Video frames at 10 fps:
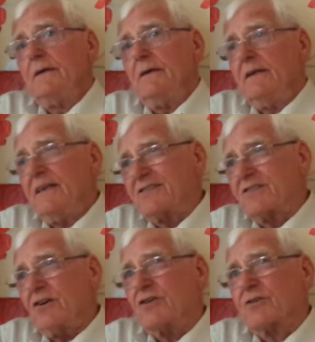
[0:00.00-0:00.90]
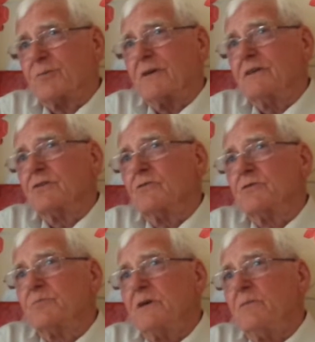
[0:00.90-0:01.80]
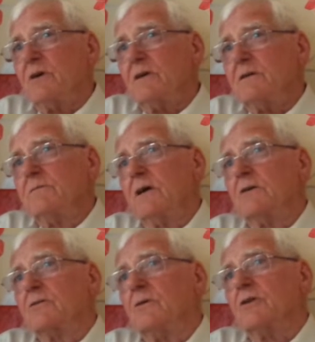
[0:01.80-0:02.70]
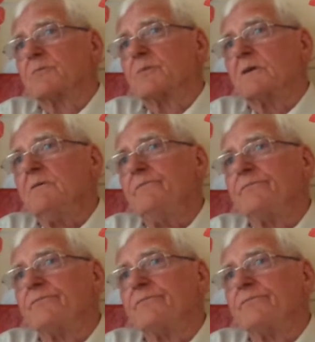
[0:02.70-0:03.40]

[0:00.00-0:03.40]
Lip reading: and Lister Hospital has always been my local hospital.